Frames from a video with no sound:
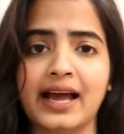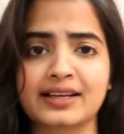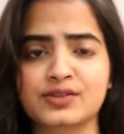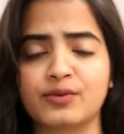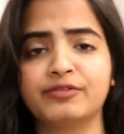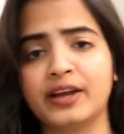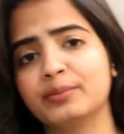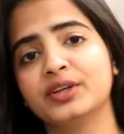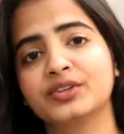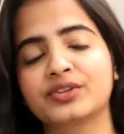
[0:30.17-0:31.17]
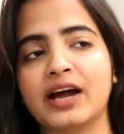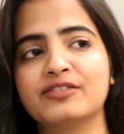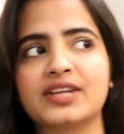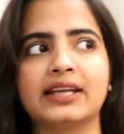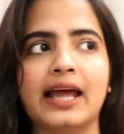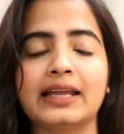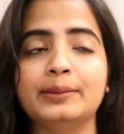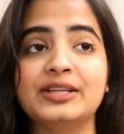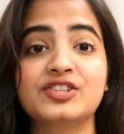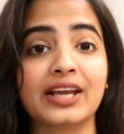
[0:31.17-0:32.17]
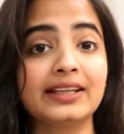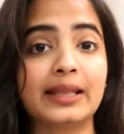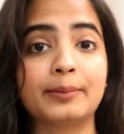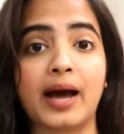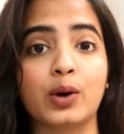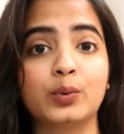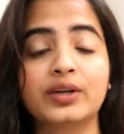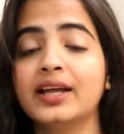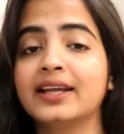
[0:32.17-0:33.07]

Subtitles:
hacks from 5-minute crafts and I'll be checking them out